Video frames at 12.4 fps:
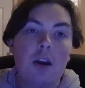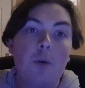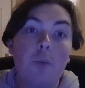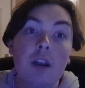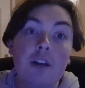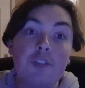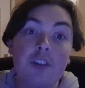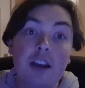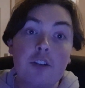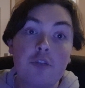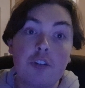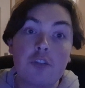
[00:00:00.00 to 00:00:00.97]
When I left
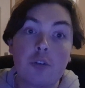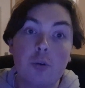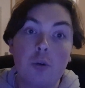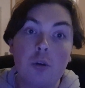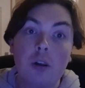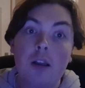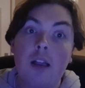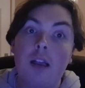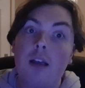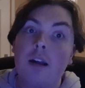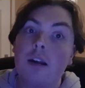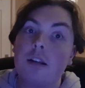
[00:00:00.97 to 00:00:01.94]
secondary school,
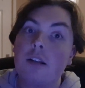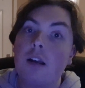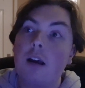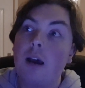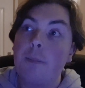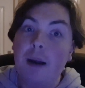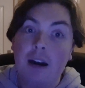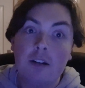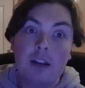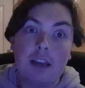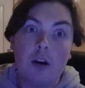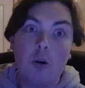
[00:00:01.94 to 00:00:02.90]

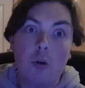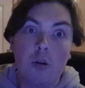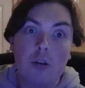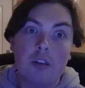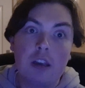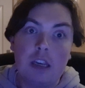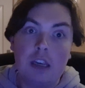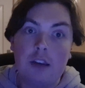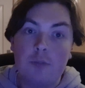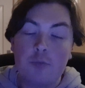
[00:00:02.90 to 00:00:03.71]
apparently all the